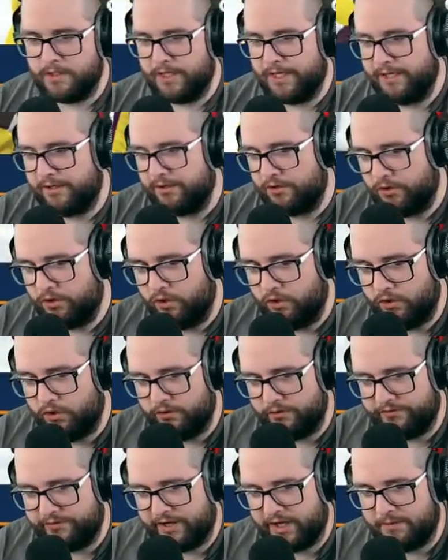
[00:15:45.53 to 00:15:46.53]
Had all the
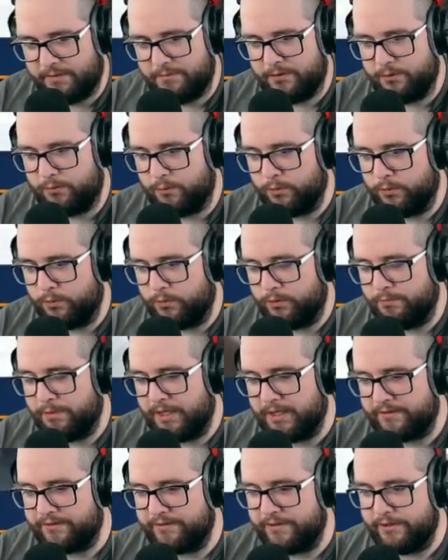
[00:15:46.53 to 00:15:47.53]
time in the world
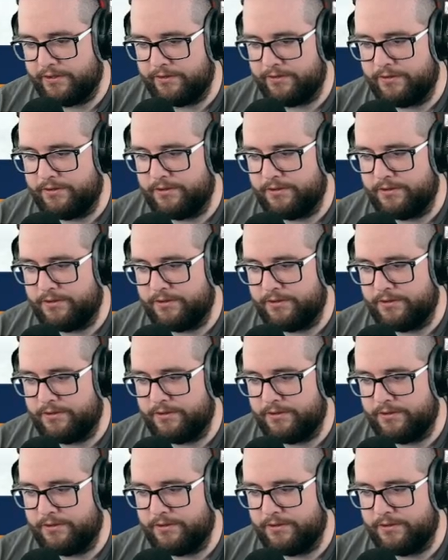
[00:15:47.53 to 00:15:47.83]
back there.